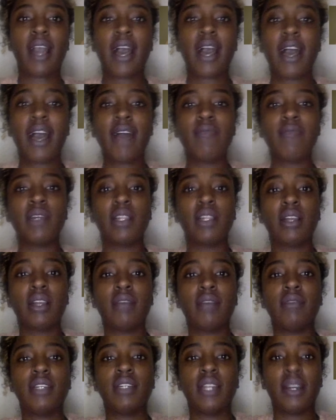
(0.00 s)
have been in
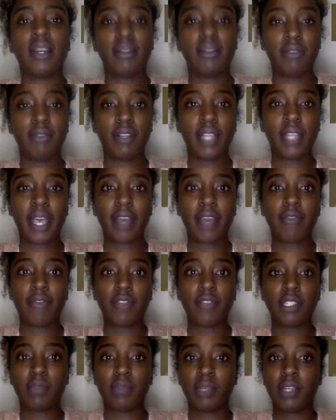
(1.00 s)
love with Dove like
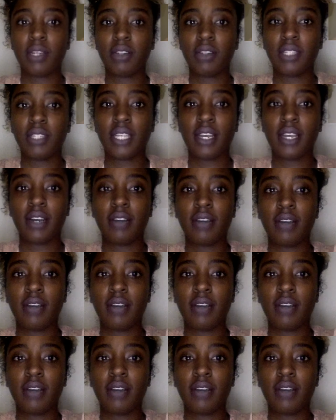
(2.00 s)
for some years now.